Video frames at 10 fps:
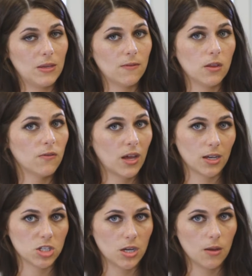from even the
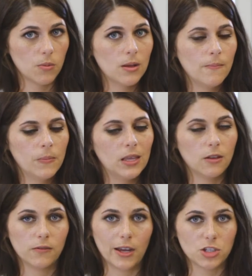flagship. In
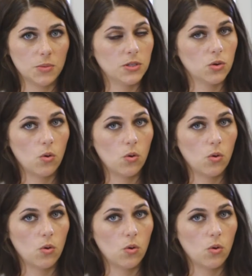the flagship, it's a